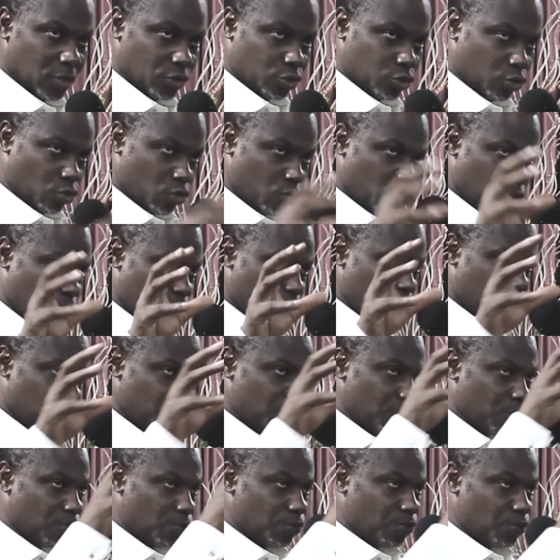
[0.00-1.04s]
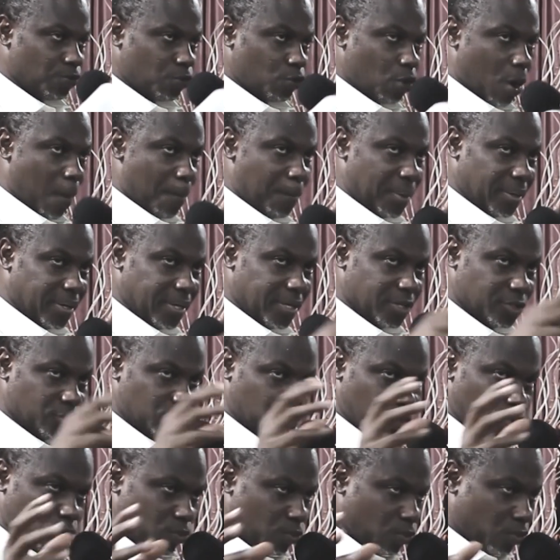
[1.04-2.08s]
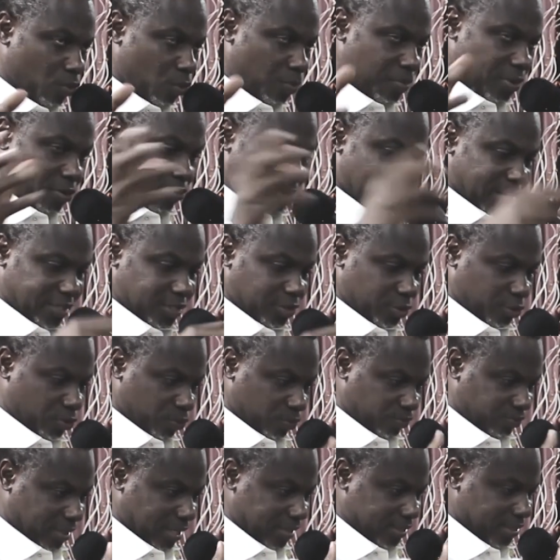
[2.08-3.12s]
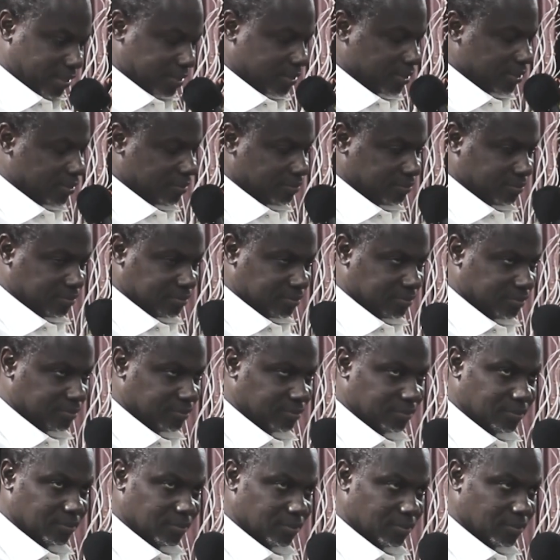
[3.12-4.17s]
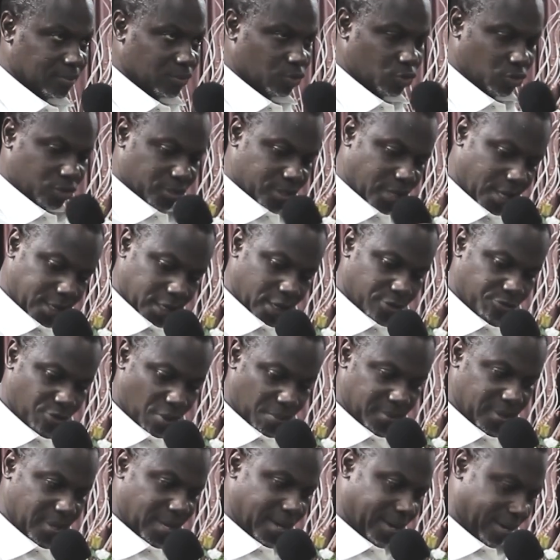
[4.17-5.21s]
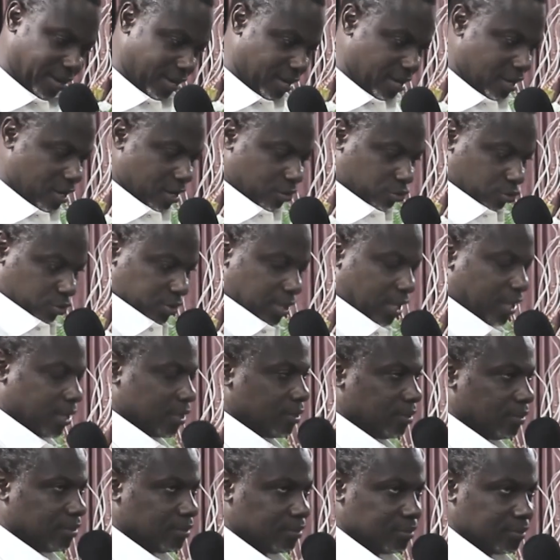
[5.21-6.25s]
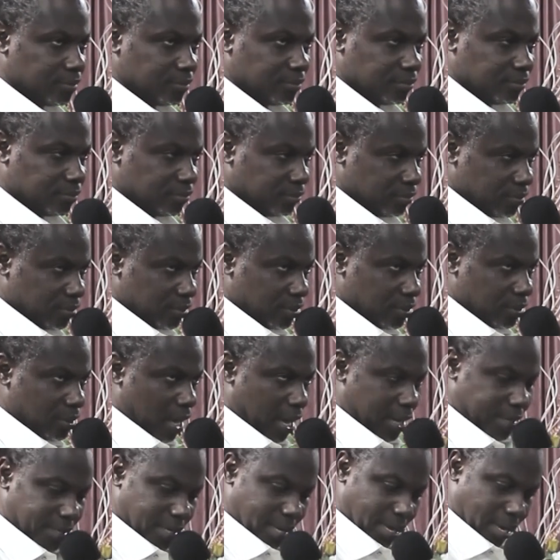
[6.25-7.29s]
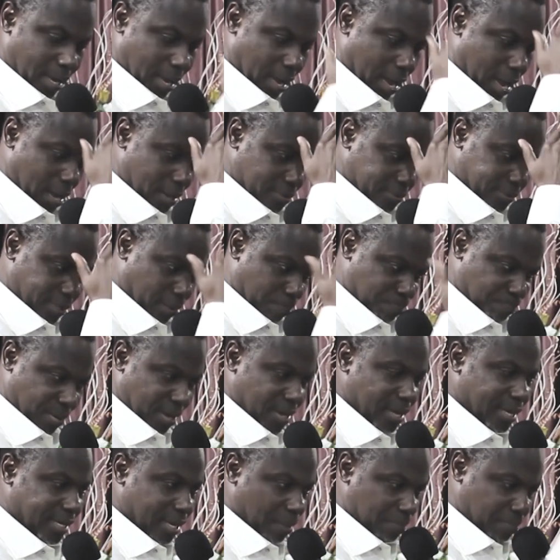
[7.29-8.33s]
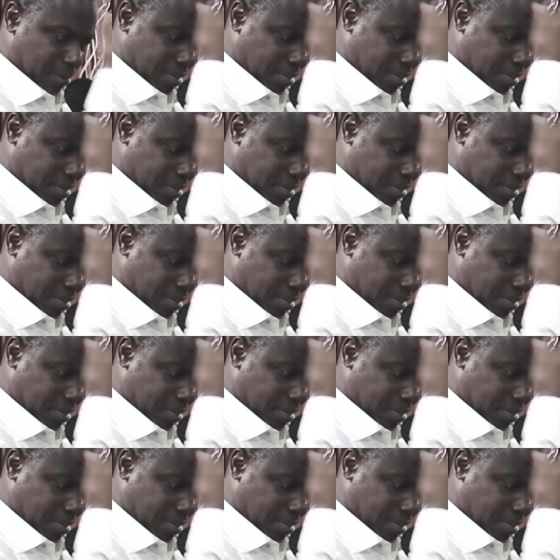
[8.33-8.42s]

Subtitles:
Two companies who will be writing you letters to take you from here today, and the pay and